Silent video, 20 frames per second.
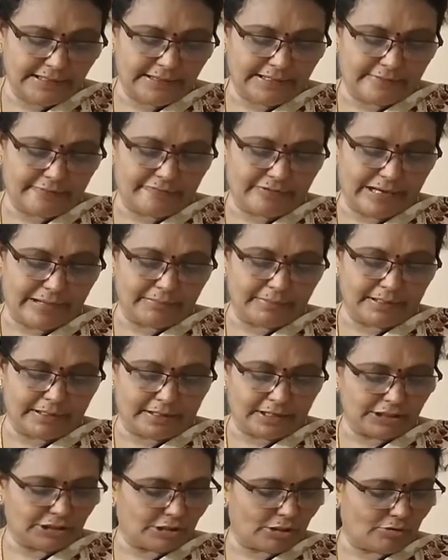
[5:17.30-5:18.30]
the family
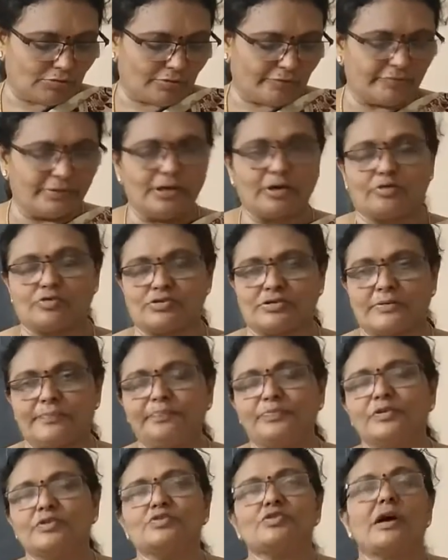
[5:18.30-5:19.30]
rushed out of the house.
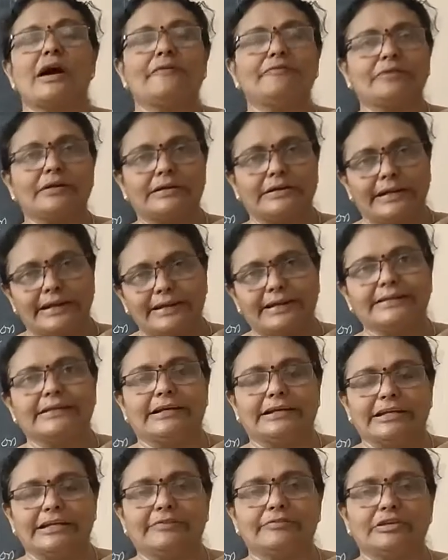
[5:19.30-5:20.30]
So after taking the
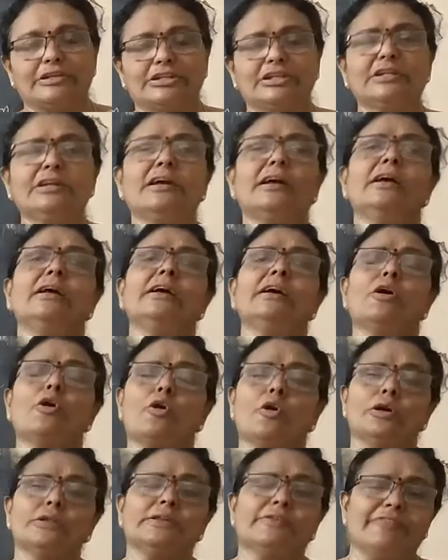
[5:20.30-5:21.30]
television,
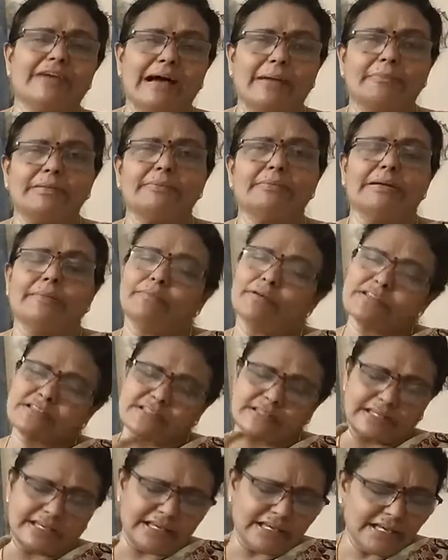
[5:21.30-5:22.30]
all the family members,
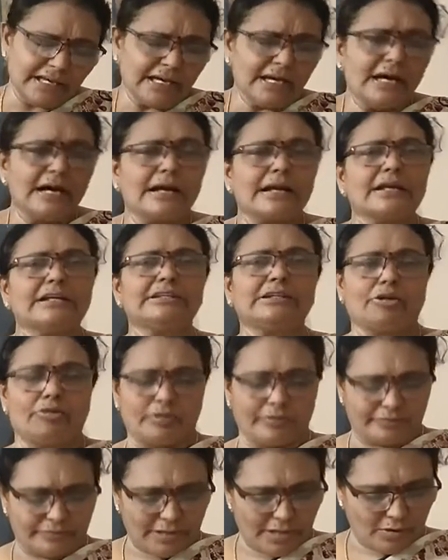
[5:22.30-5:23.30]
they rushed out
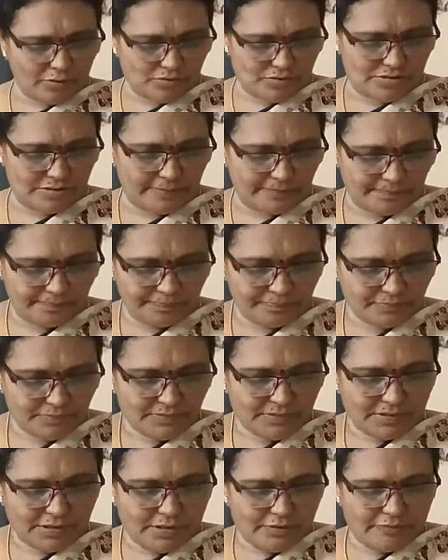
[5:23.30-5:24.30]
of the house.
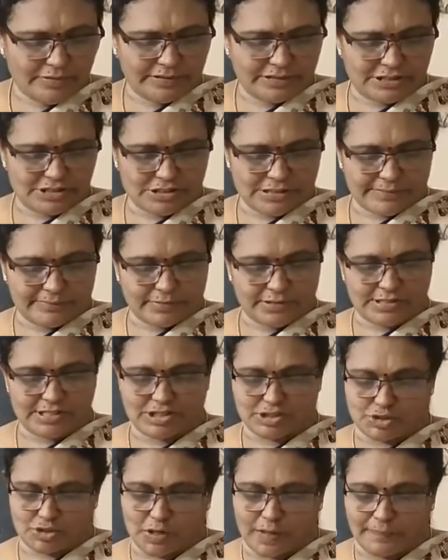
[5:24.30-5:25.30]
When the tremors
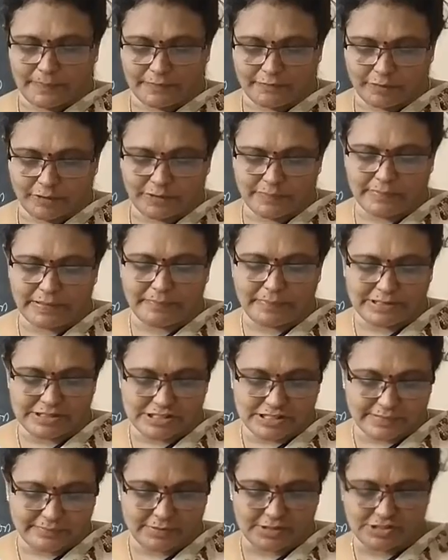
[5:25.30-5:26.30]
stopped, what do you mean by
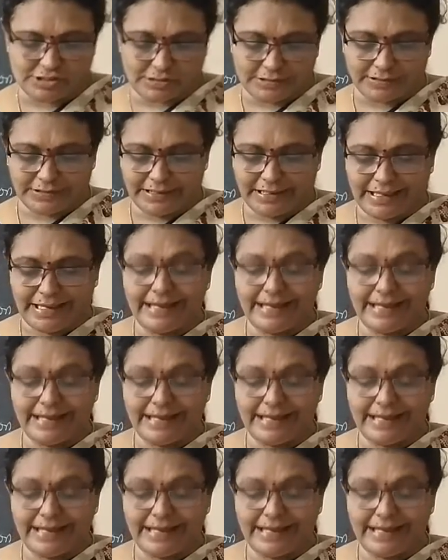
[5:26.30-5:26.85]
tremors, children?